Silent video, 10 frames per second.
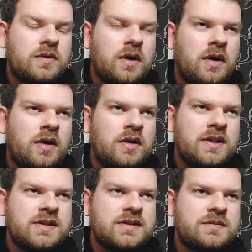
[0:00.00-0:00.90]
Oh,
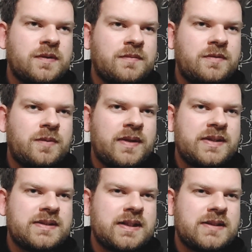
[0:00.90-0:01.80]
he's from
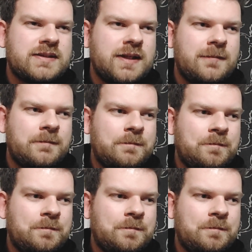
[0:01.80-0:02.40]
2016.